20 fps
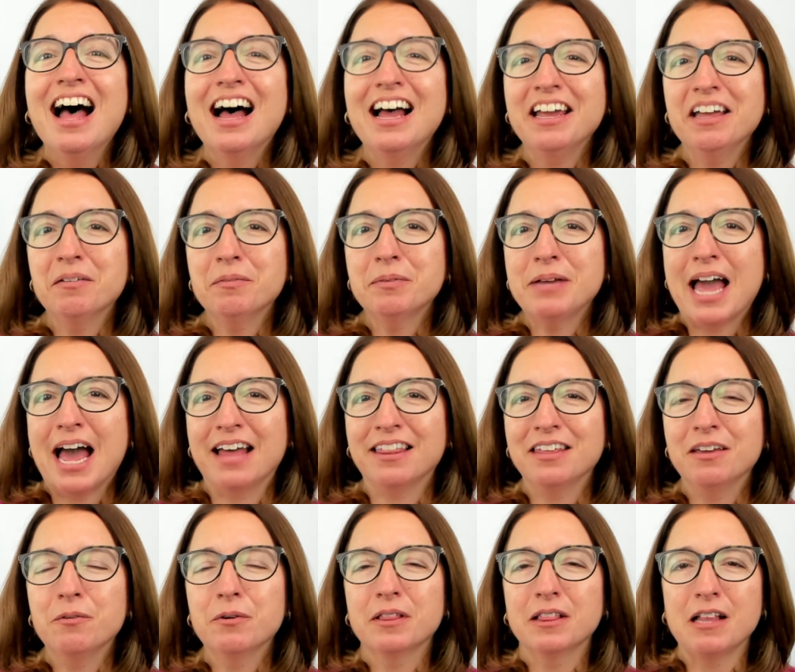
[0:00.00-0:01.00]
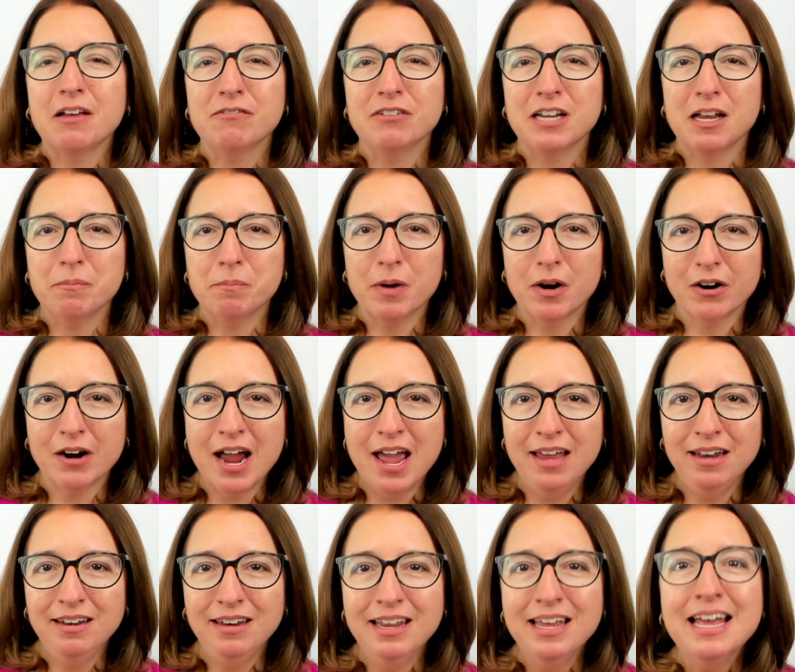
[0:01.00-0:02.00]
Hi, I'm Cathy with Level Up
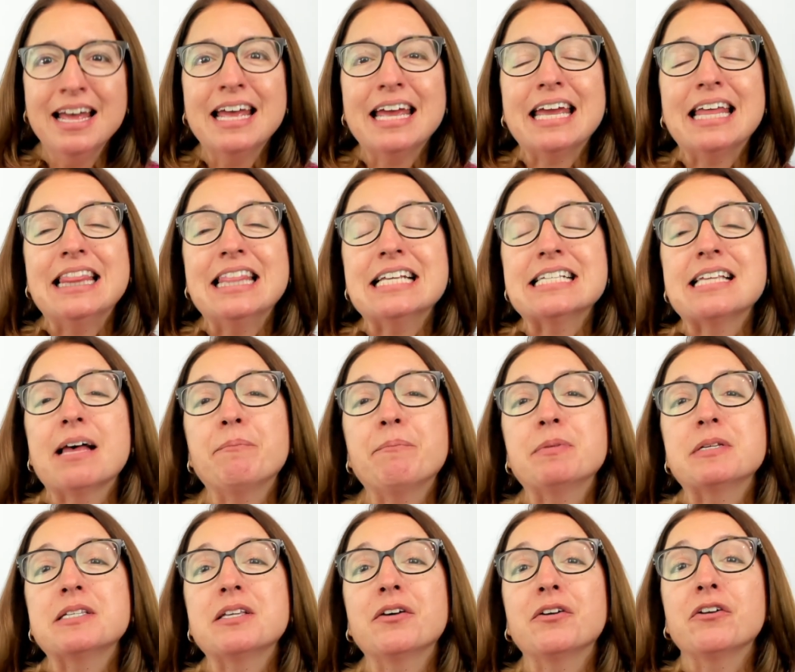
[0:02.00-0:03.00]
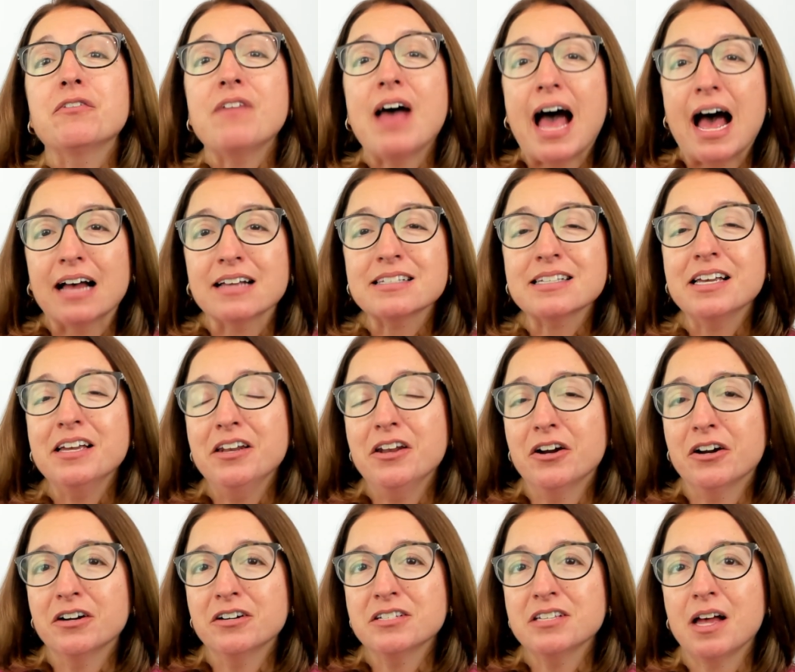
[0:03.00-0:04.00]
RN. In this episode of Ask a
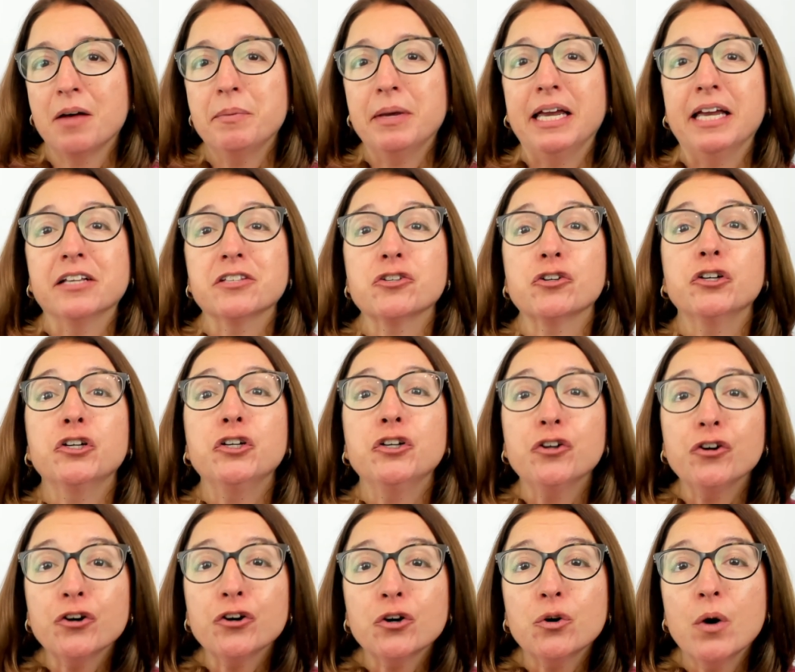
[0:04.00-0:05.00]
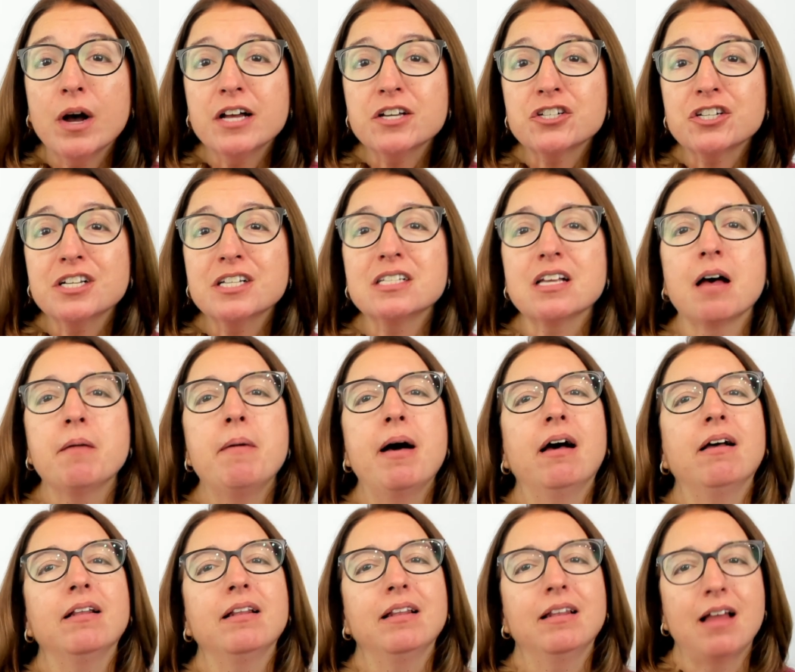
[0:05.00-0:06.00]
Nurse, I'll be answering your questions
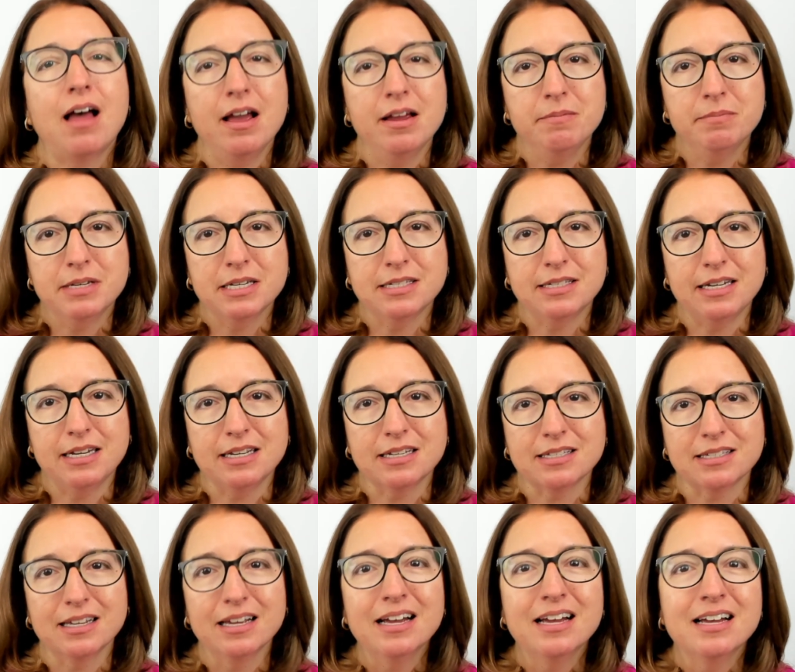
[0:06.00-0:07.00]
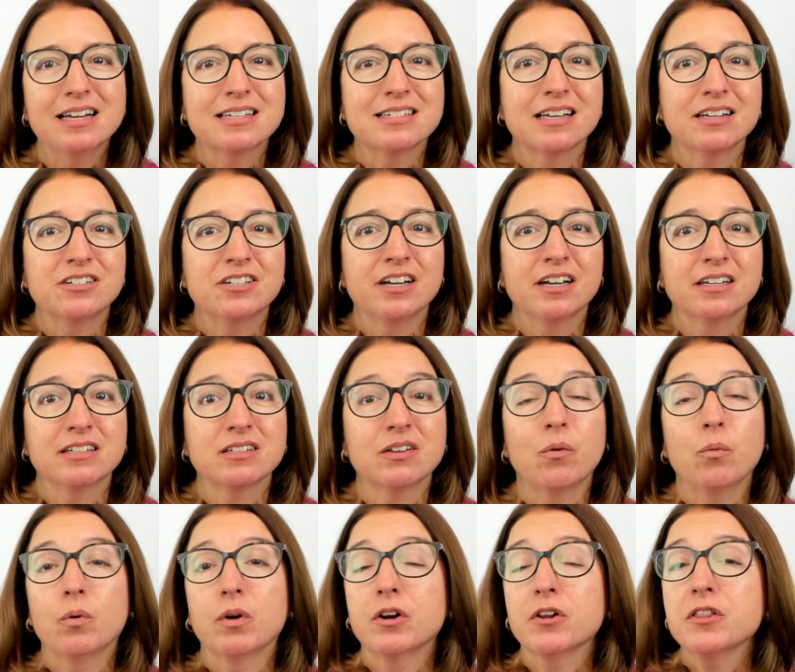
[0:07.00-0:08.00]
about Lyme disease, such as
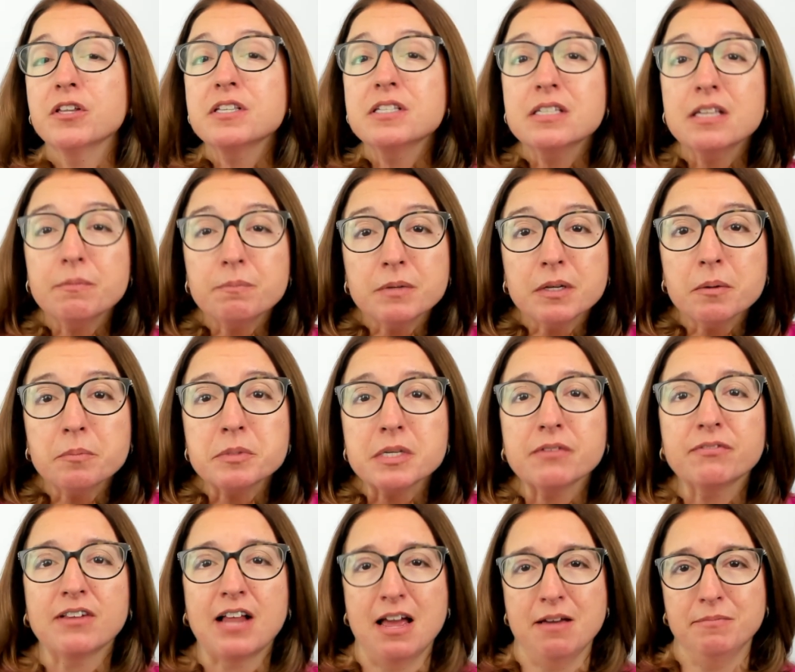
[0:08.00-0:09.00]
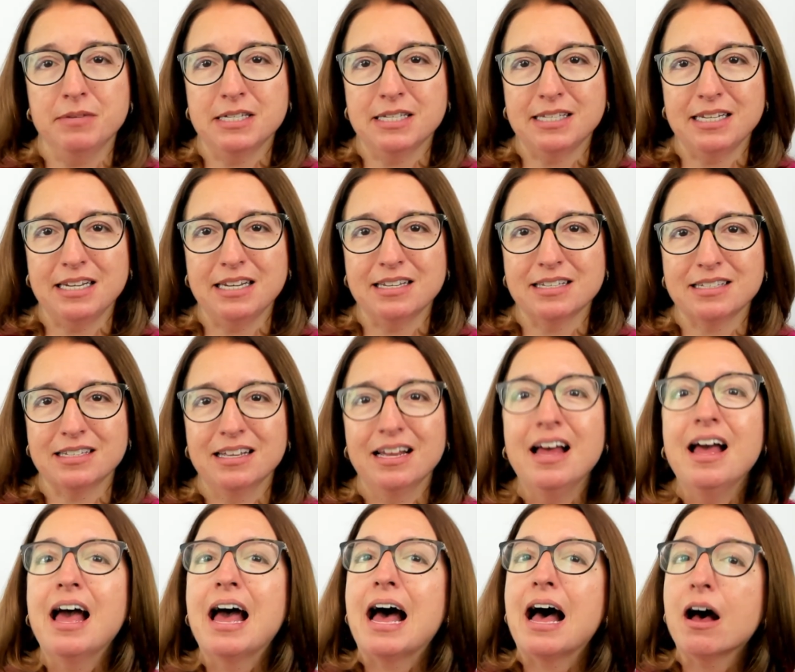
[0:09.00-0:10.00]
what are the symptoms of Lyme disease?
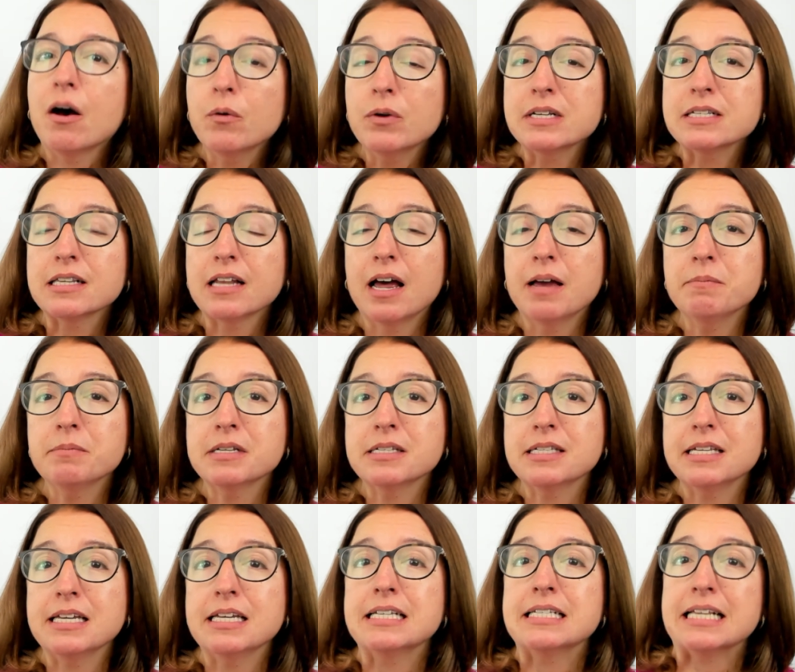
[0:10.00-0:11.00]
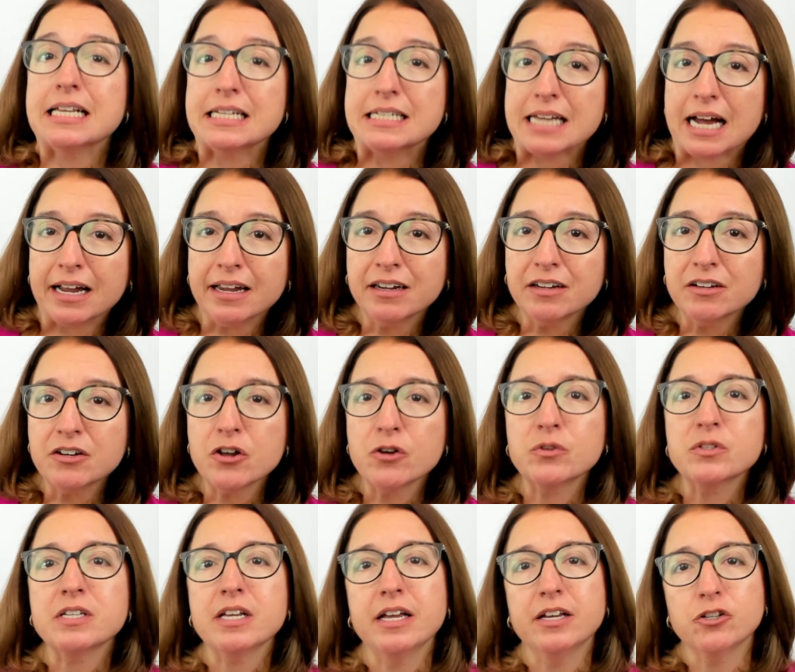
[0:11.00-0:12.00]
How is Lyme disease
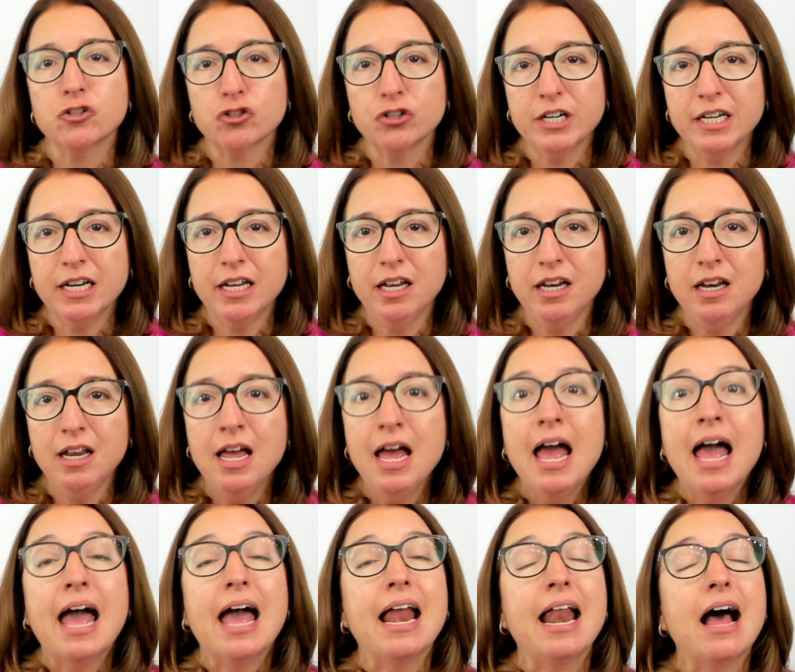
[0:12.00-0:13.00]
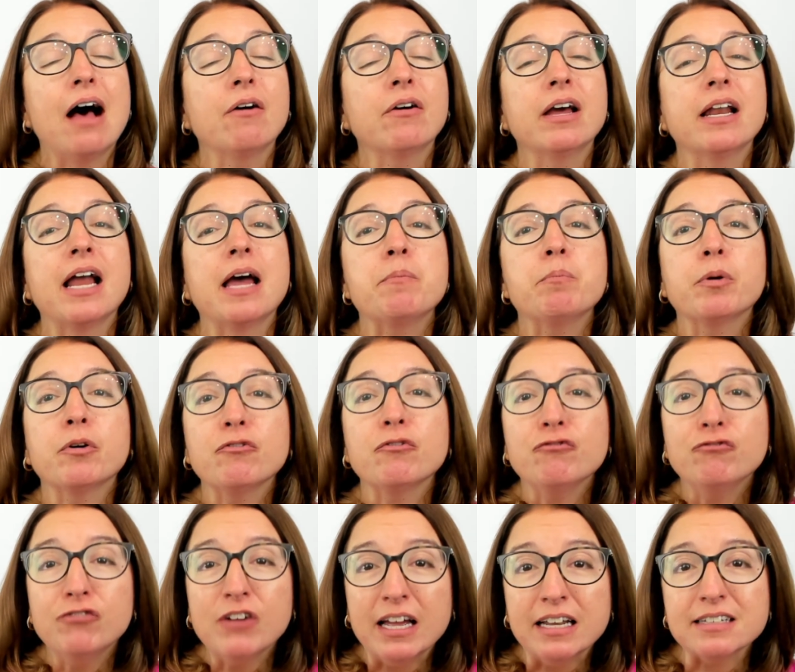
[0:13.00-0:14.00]
diagnosed and treated? And how can I
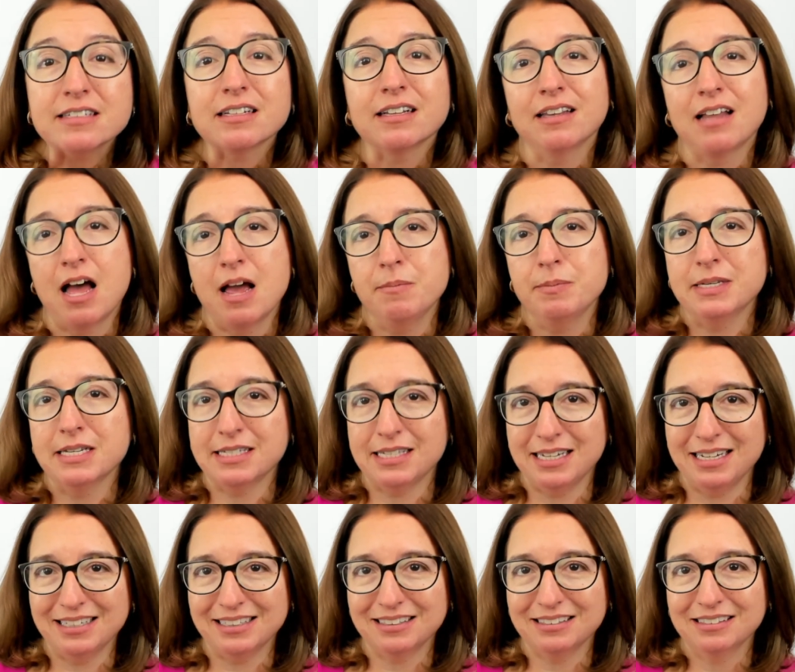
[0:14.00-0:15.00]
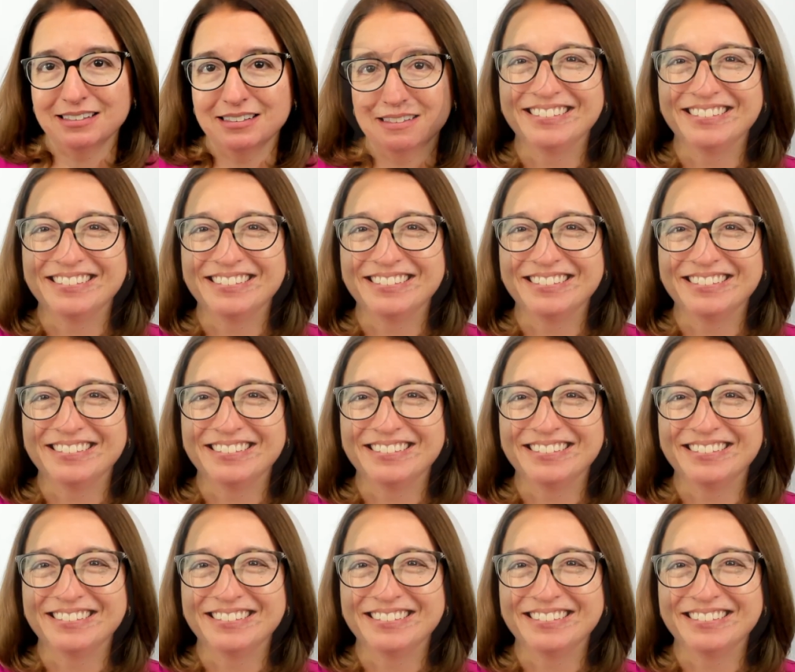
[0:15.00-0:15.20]
prevent Lyme disease?